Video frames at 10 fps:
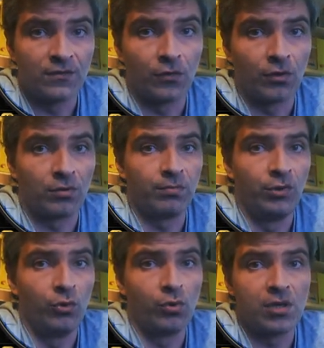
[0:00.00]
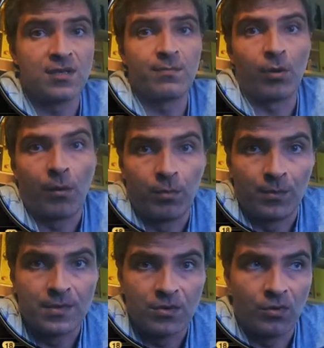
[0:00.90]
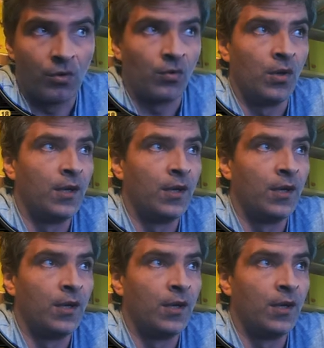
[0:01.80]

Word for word: for New World's problems, you know.